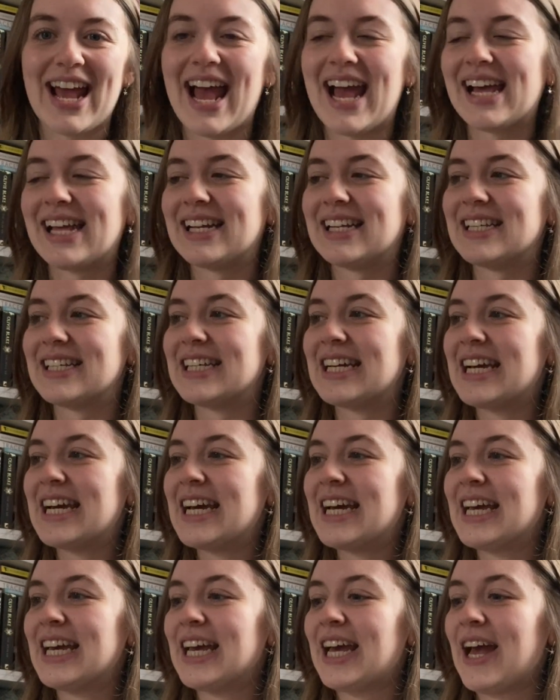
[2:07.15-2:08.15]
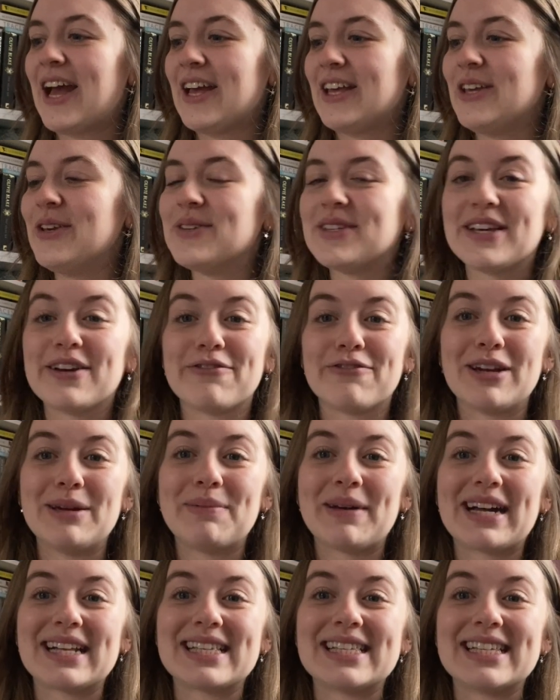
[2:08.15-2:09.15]
and using a free
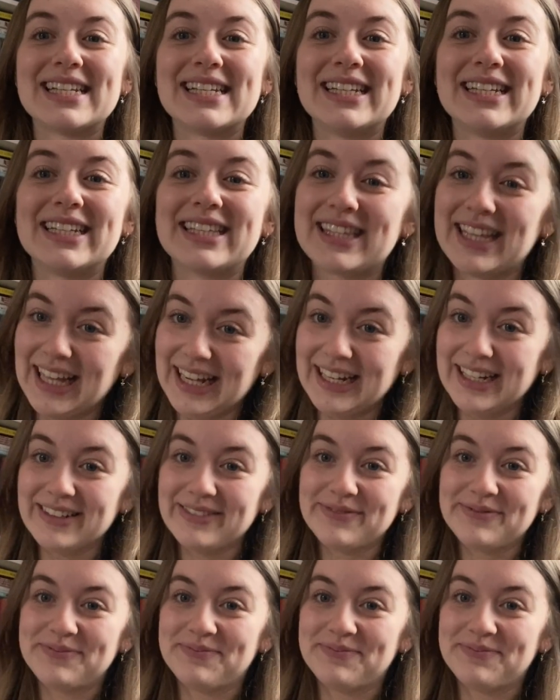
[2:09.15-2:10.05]
pattern, then